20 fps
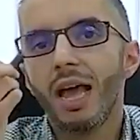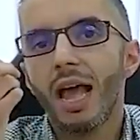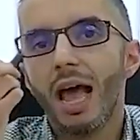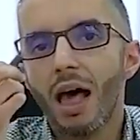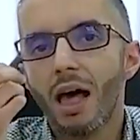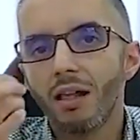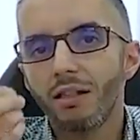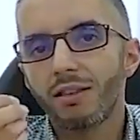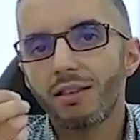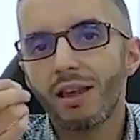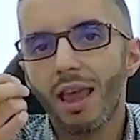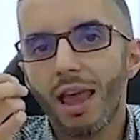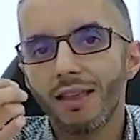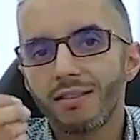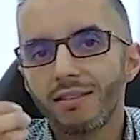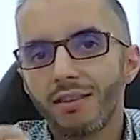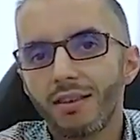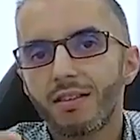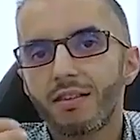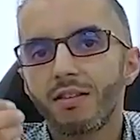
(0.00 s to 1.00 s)
healthcare
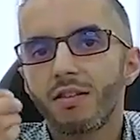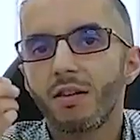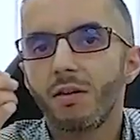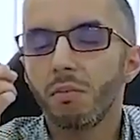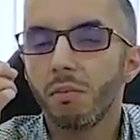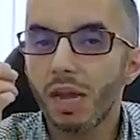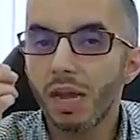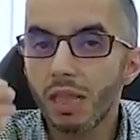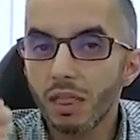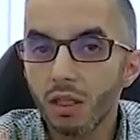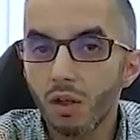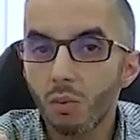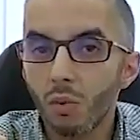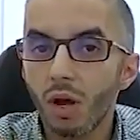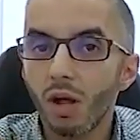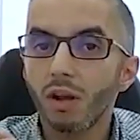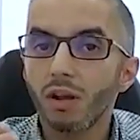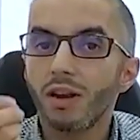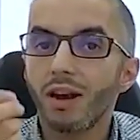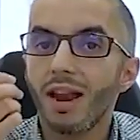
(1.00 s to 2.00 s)
system in the world.